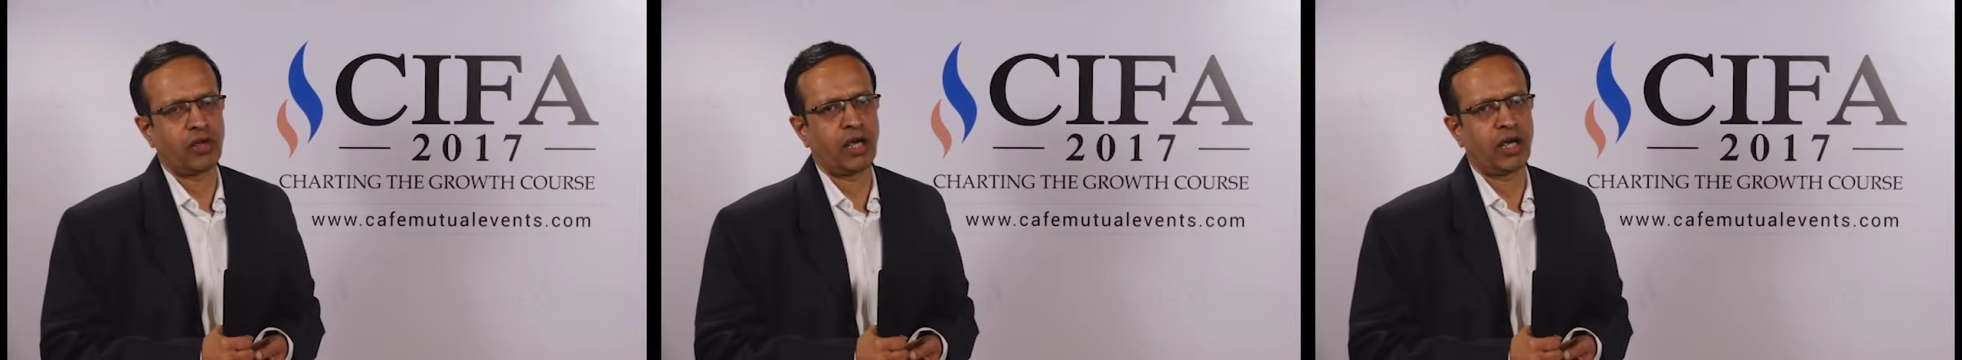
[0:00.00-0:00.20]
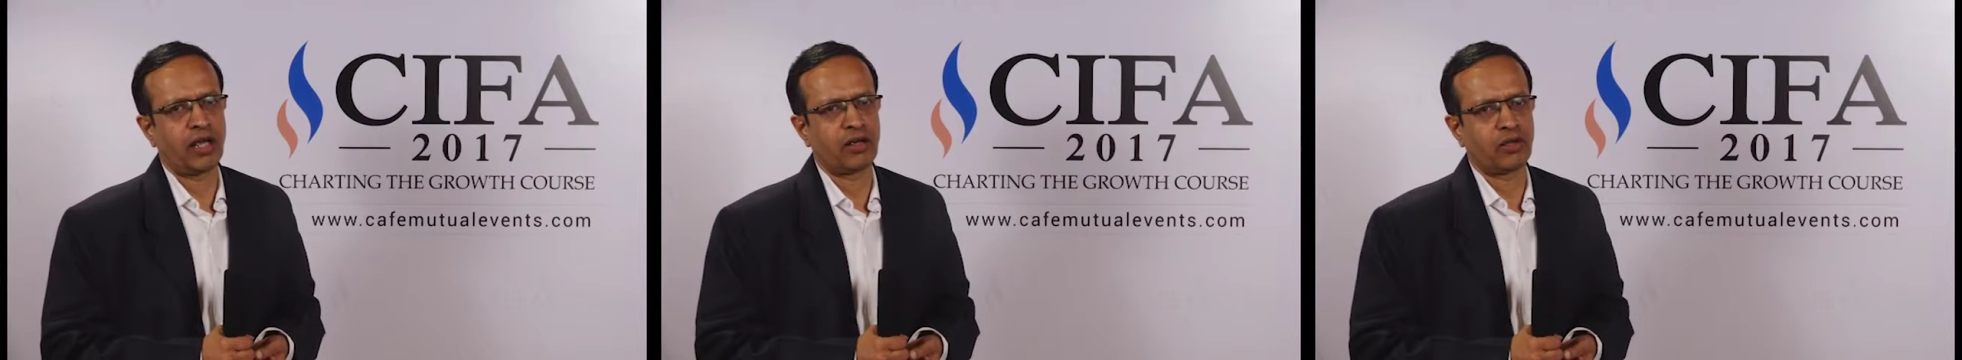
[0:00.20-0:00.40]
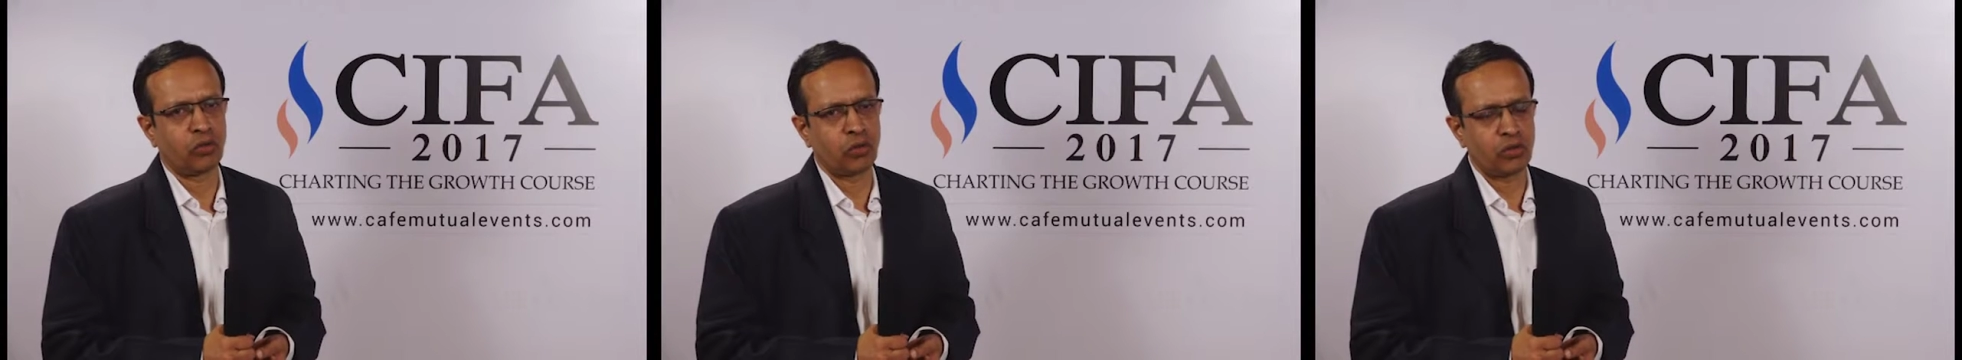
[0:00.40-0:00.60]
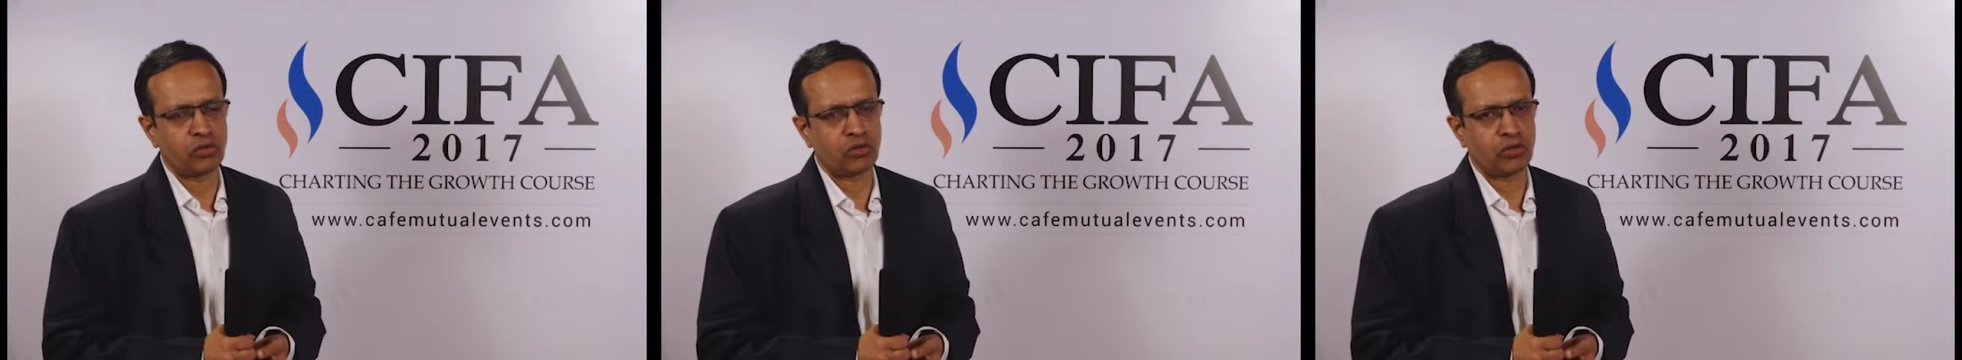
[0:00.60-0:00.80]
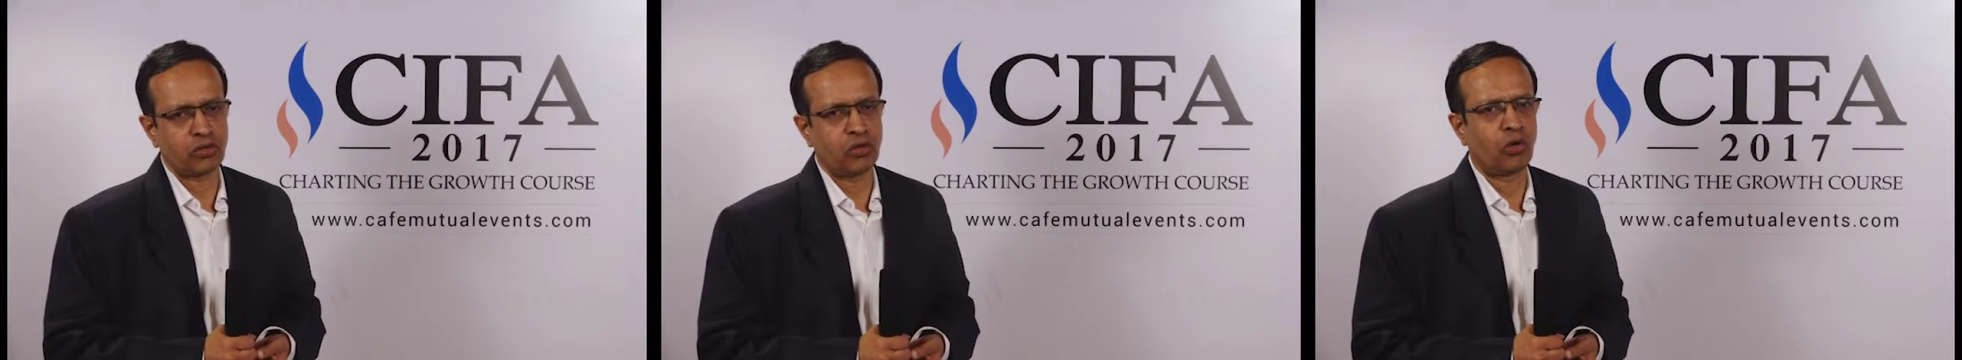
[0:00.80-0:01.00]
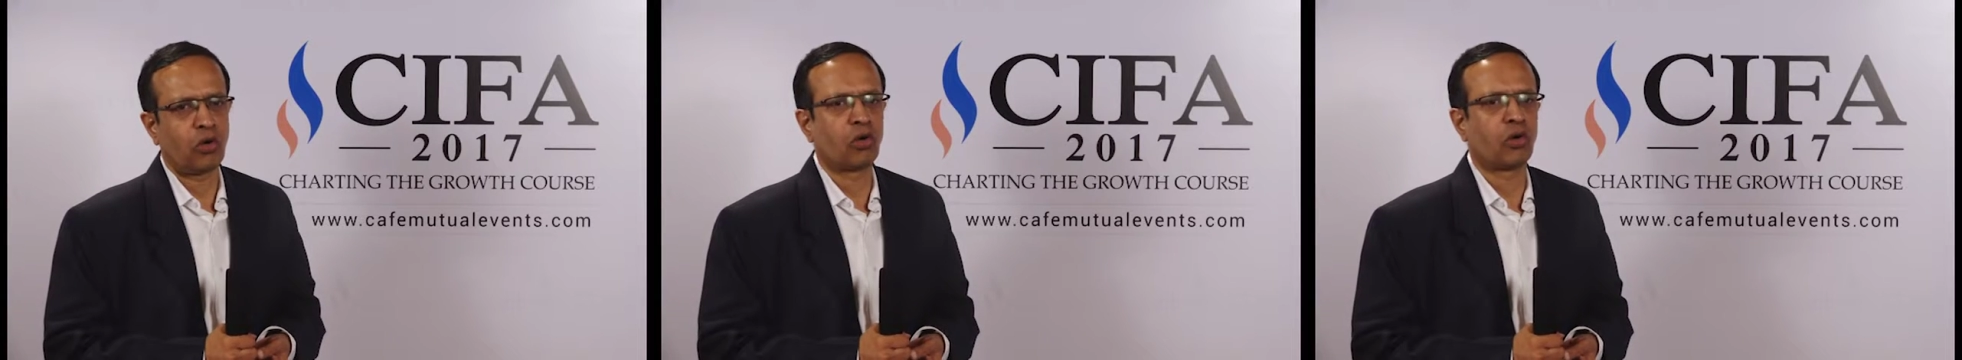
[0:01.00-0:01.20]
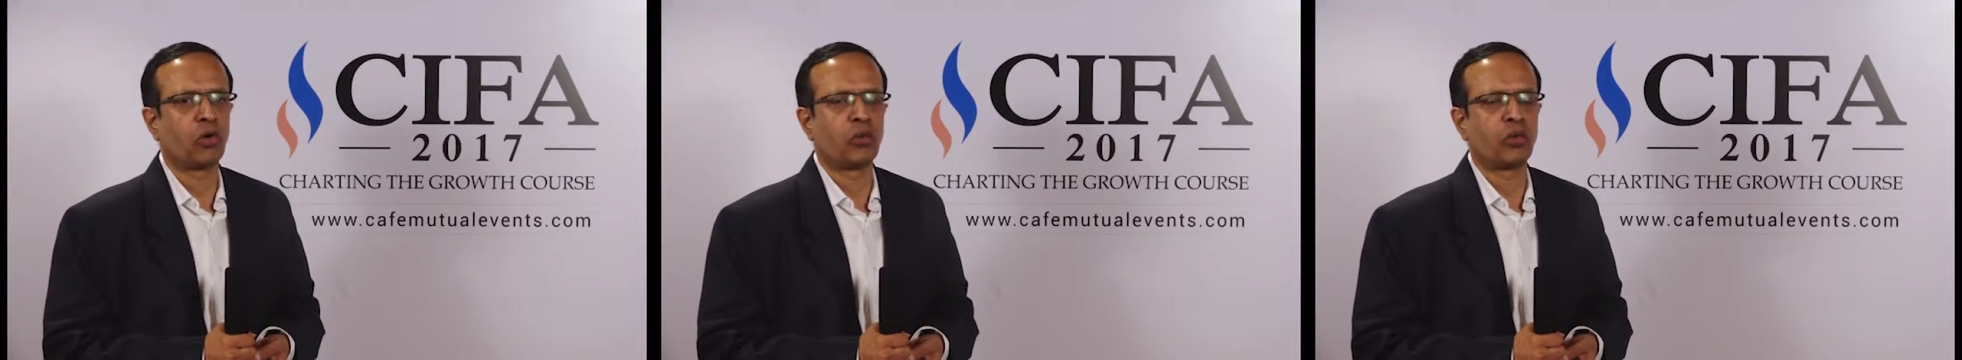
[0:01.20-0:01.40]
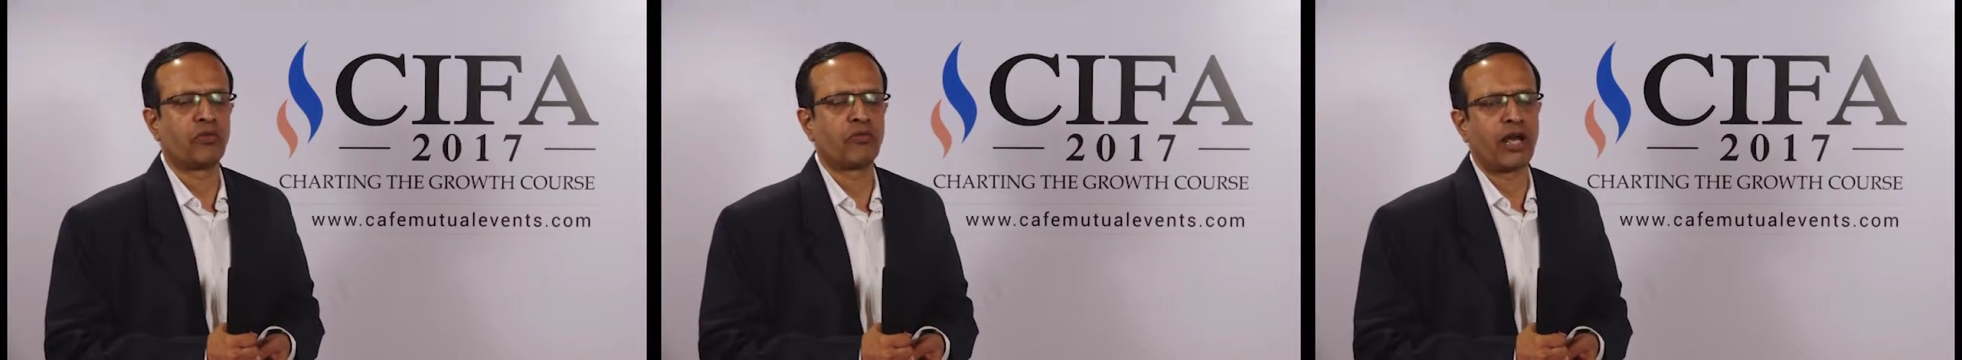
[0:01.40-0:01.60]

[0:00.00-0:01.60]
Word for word: higher growth or lower